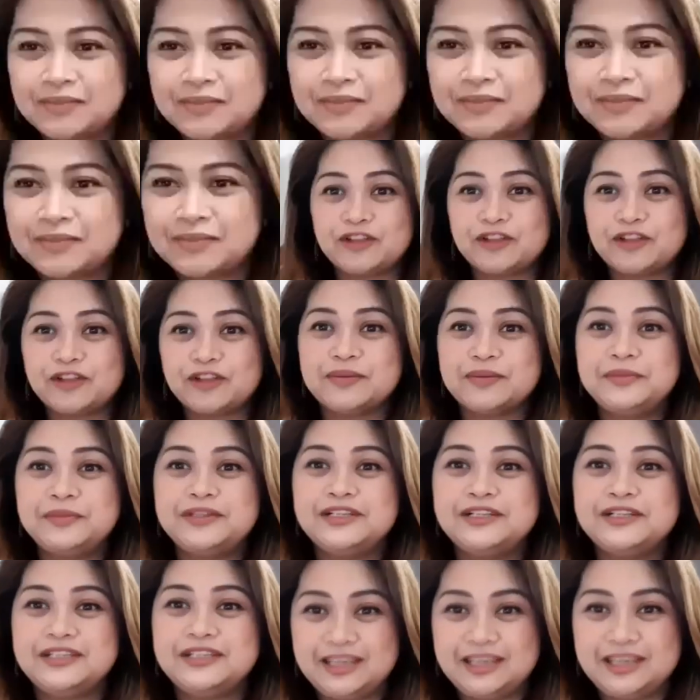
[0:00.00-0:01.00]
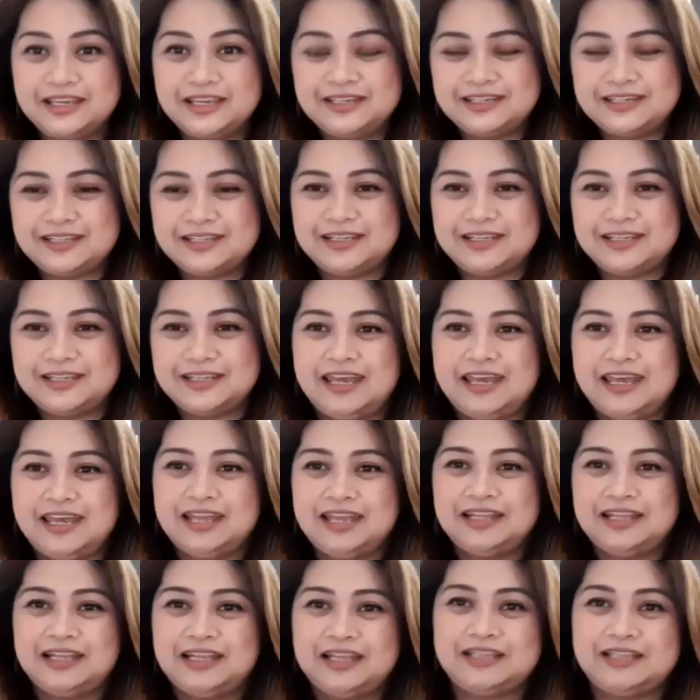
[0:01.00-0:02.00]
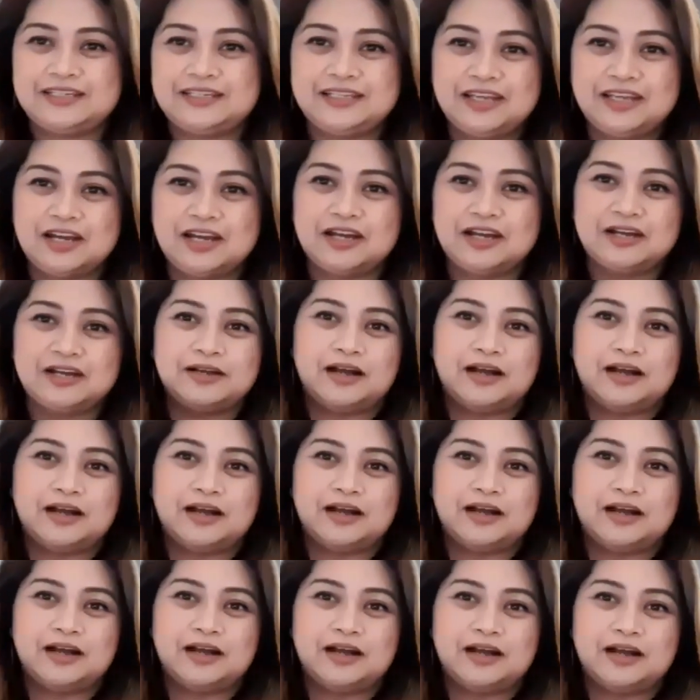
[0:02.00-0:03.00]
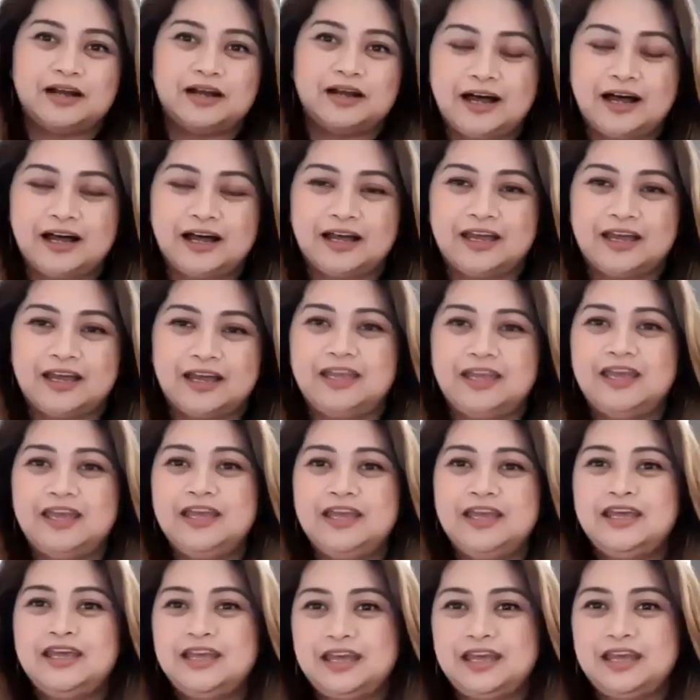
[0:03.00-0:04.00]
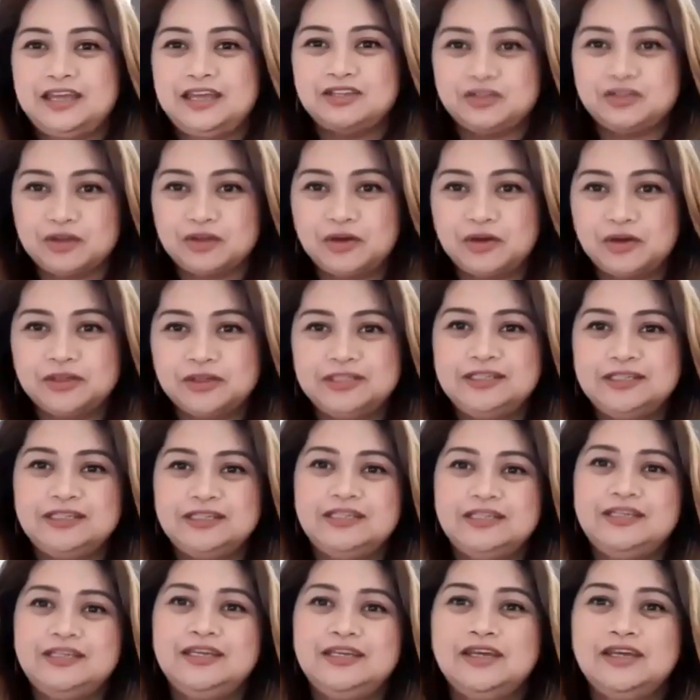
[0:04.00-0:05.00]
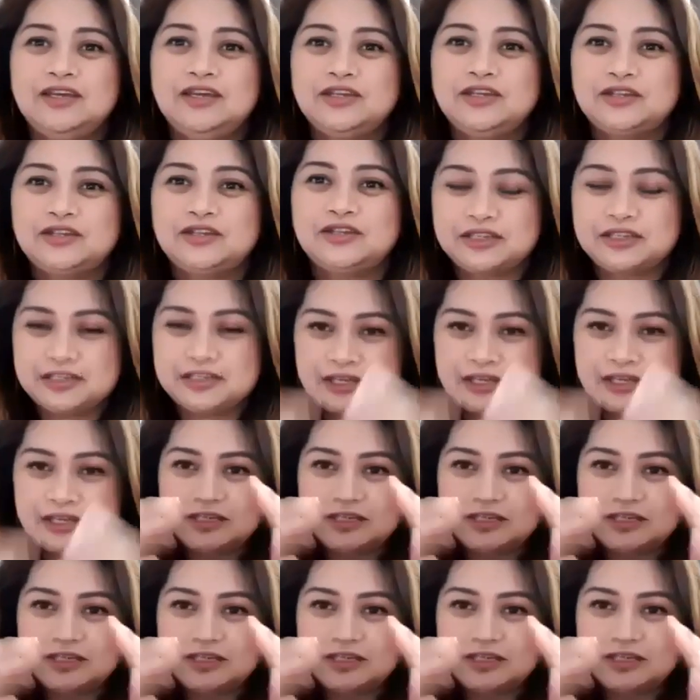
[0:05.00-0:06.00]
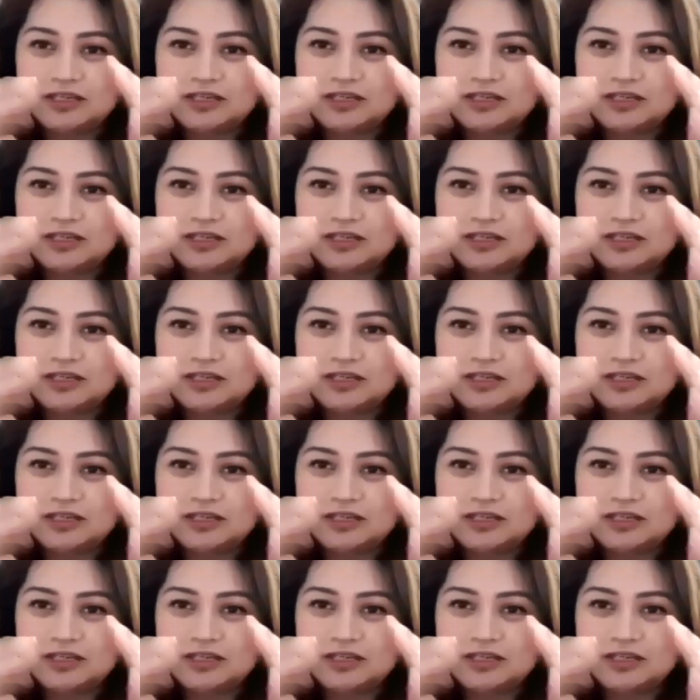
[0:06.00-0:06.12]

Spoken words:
of the Middle East, and it's near Dubai and Saudi. So it's a small